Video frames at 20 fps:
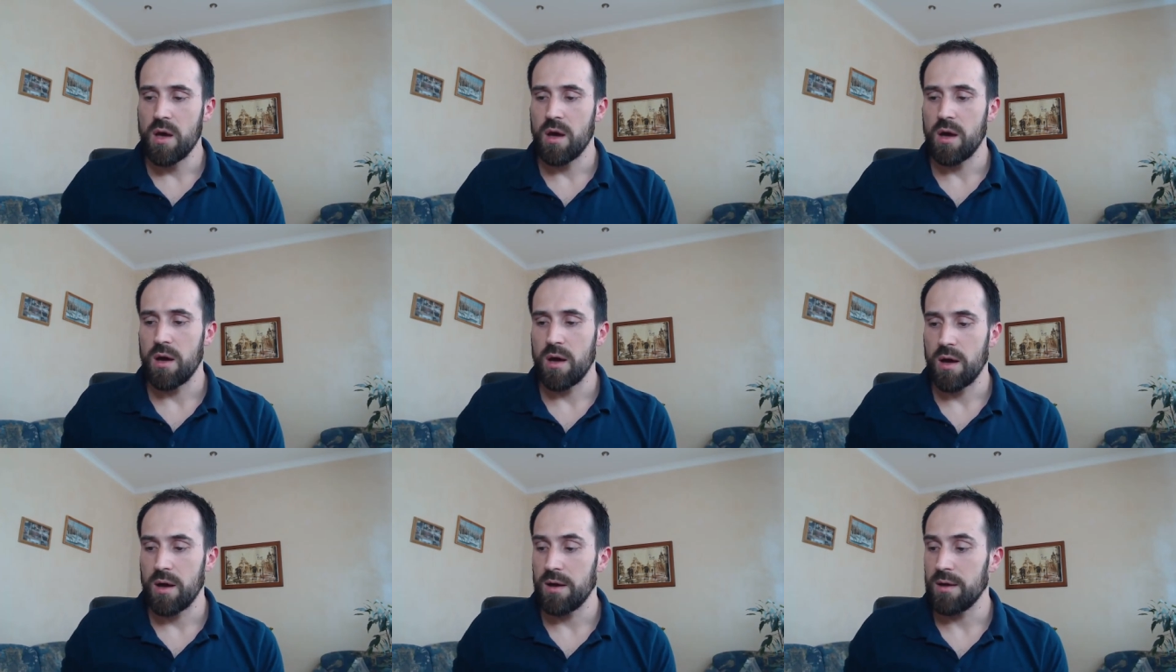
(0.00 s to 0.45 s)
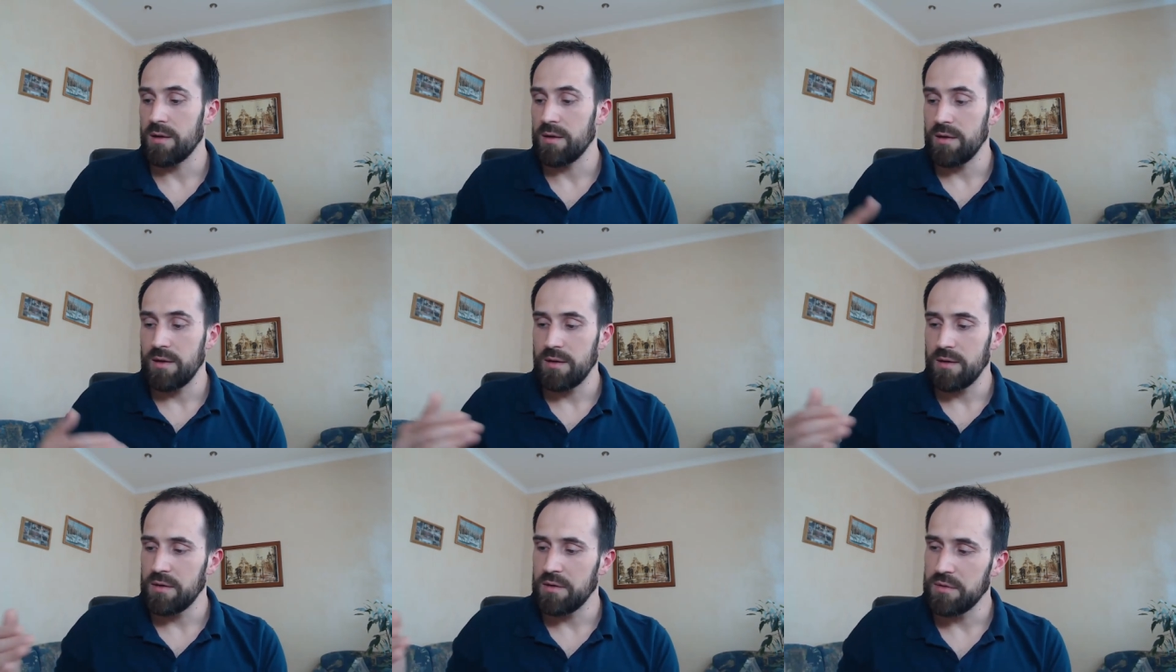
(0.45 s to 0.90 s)
Uh,
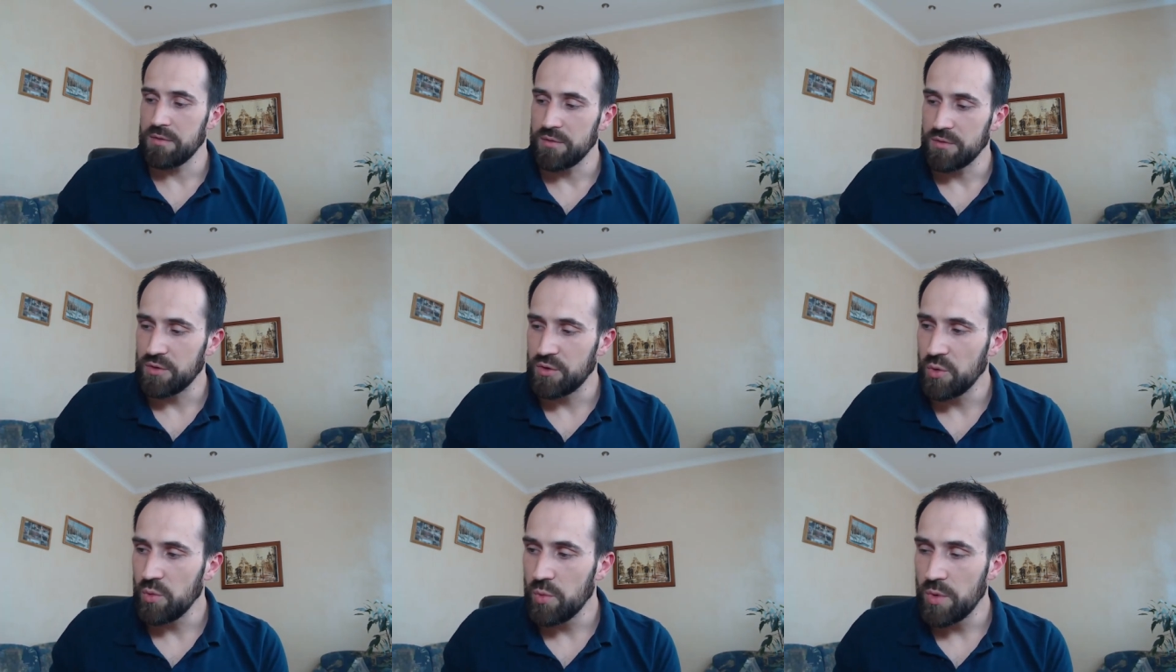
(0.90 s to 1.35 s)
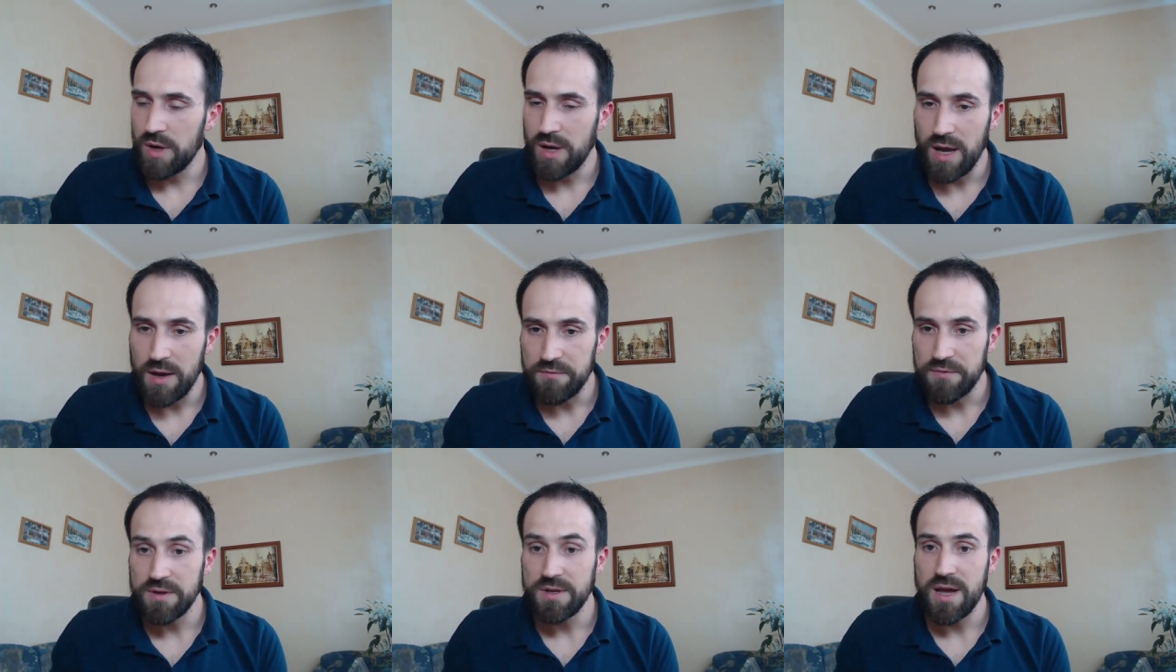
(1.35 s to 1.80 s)
do we
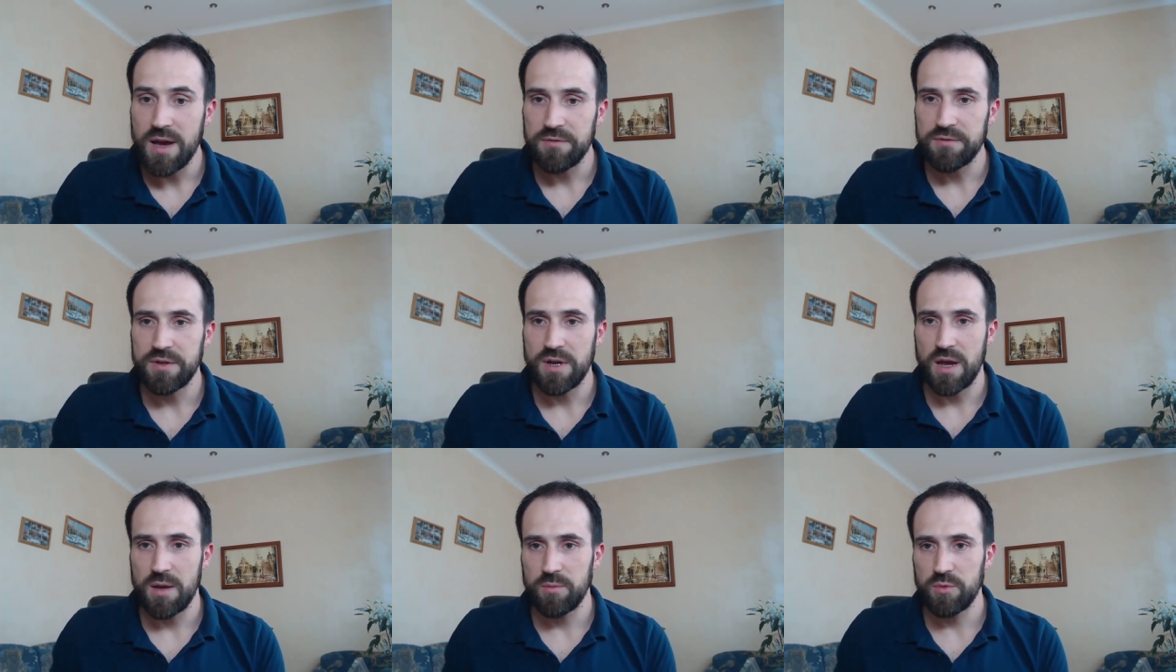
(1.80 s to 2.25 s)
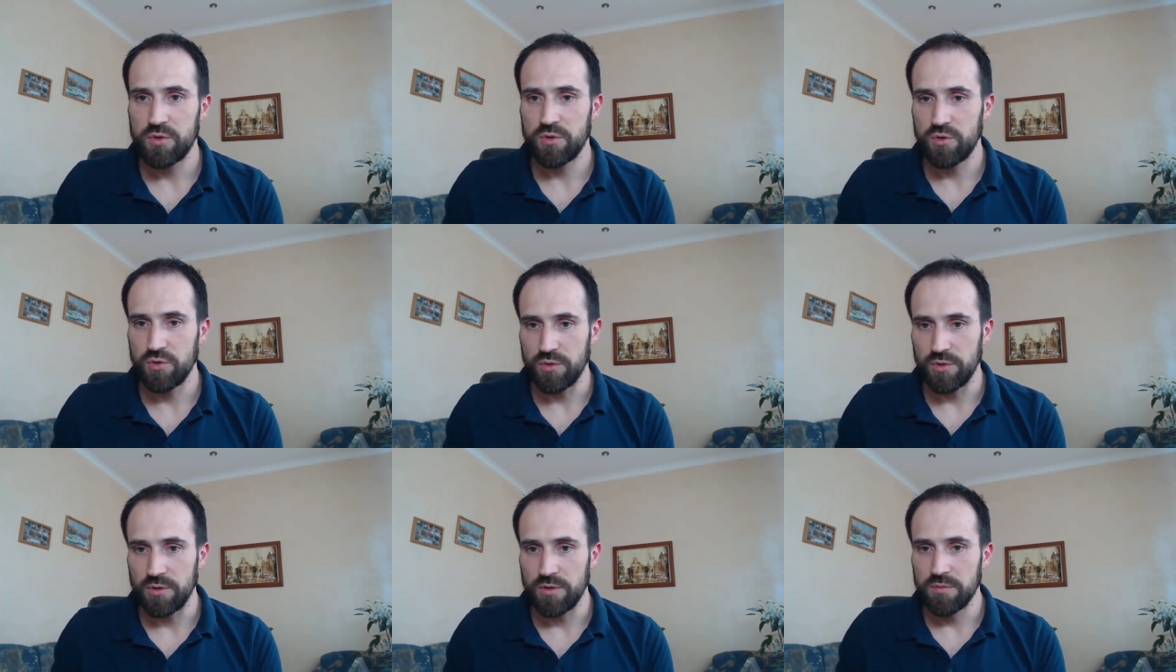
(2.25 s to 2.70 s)
have enough time to
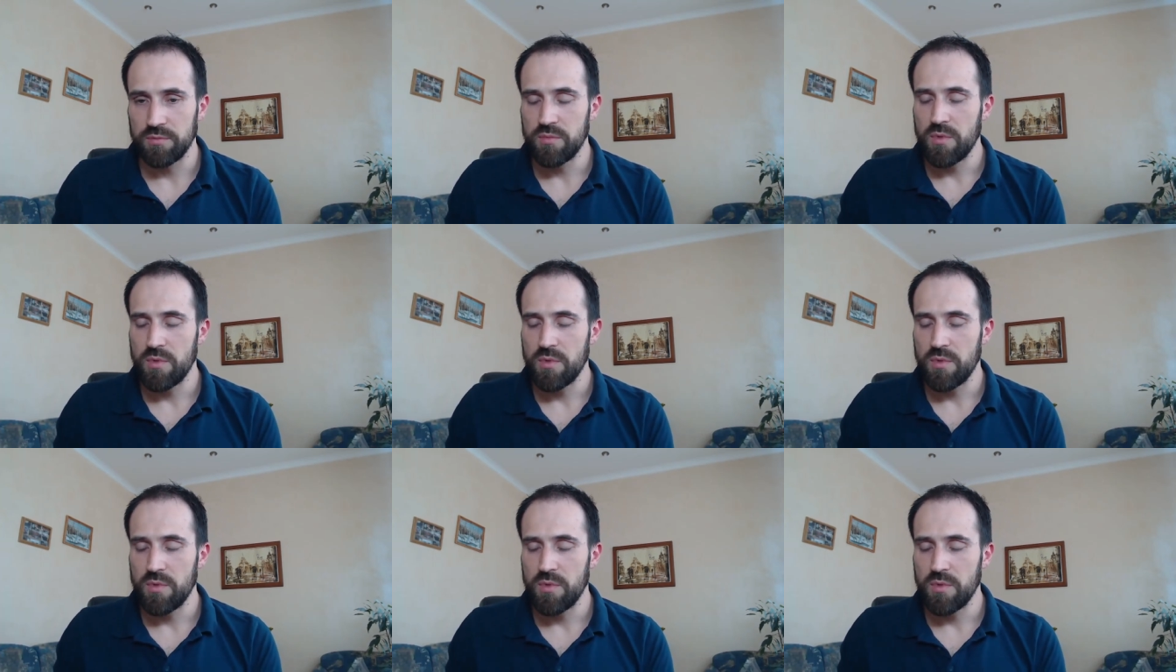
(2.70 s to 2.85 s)
do it?